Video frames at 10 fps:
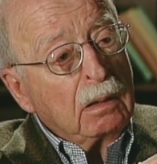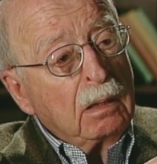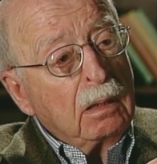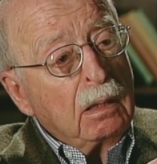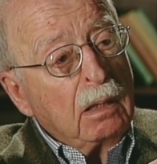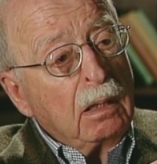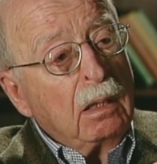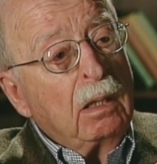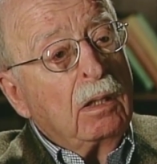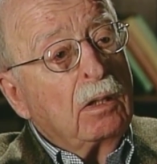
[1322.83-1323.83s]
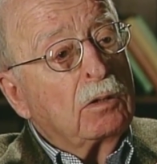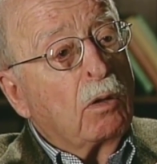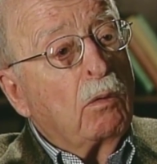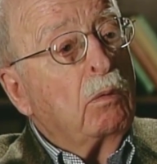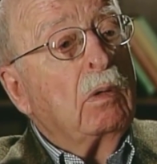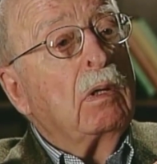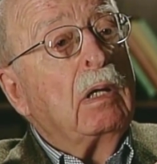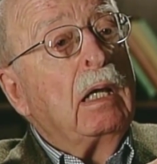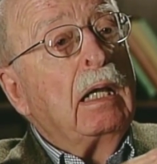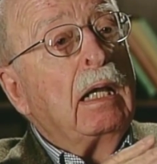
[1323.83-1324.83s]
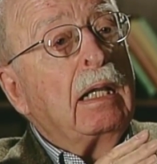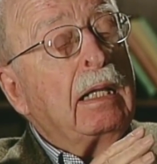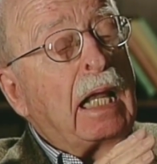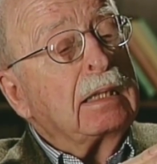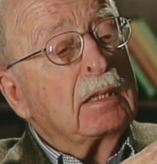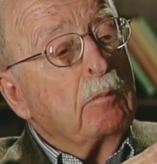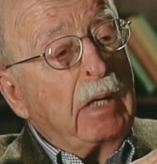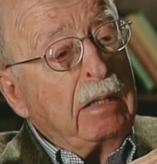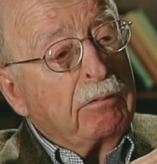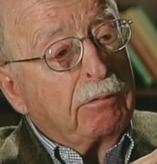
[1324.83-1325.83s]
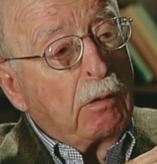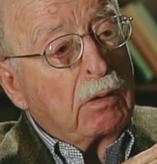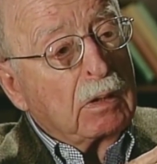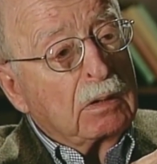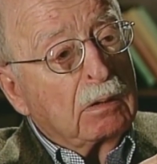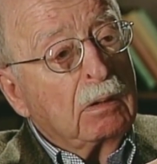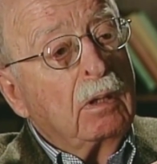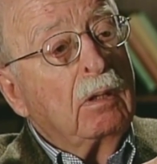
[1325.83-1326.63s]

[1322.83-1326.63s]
Okay. So that's the main focus